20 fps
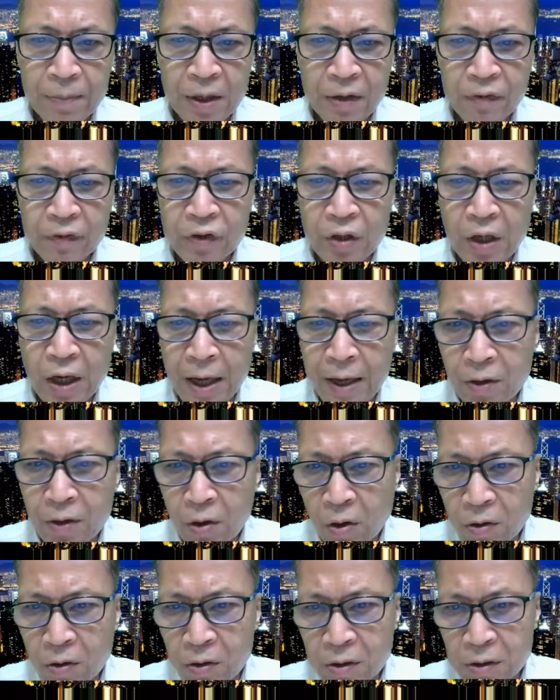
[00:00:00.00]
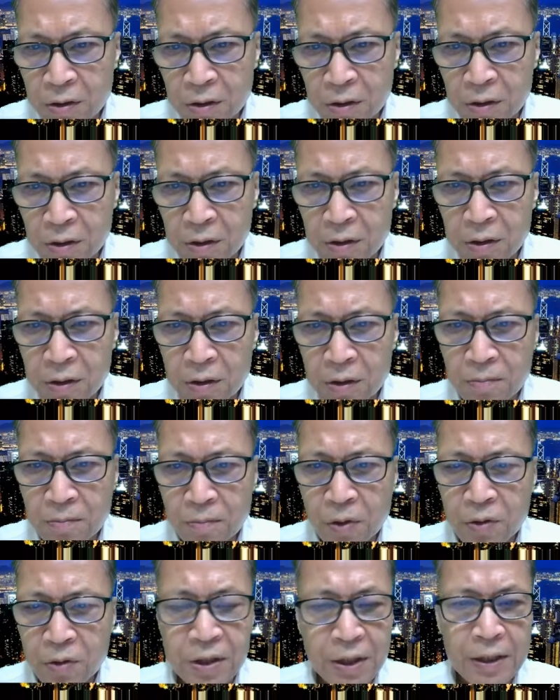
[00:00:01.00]
with the landlord.
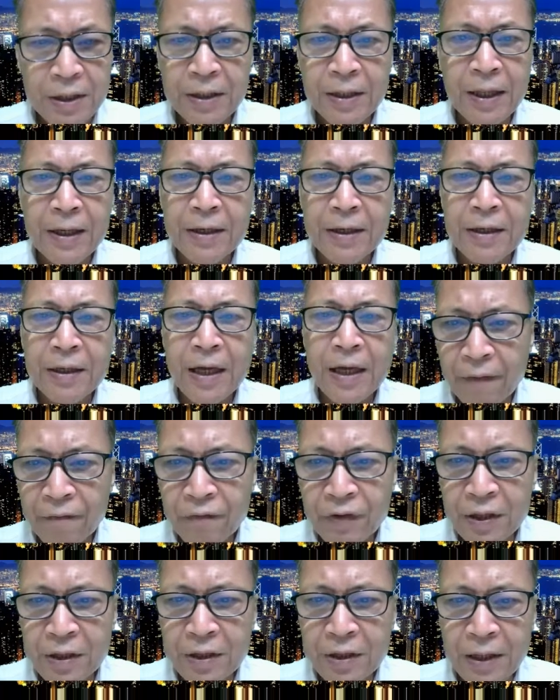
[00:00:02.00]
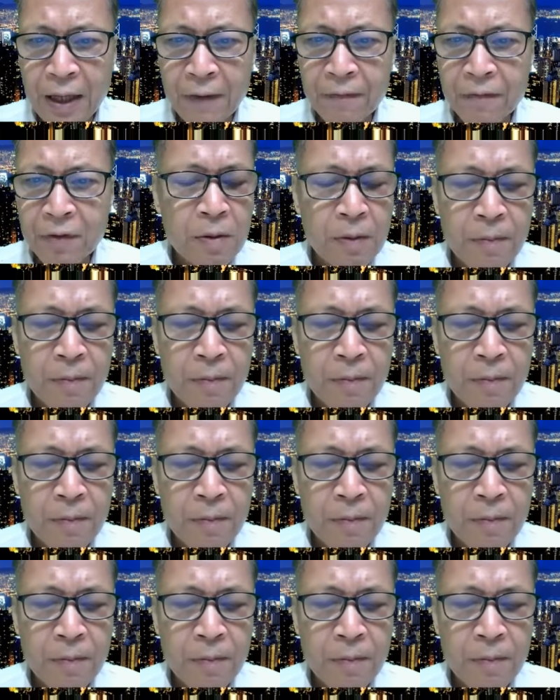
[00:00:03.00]
Mostly they have it done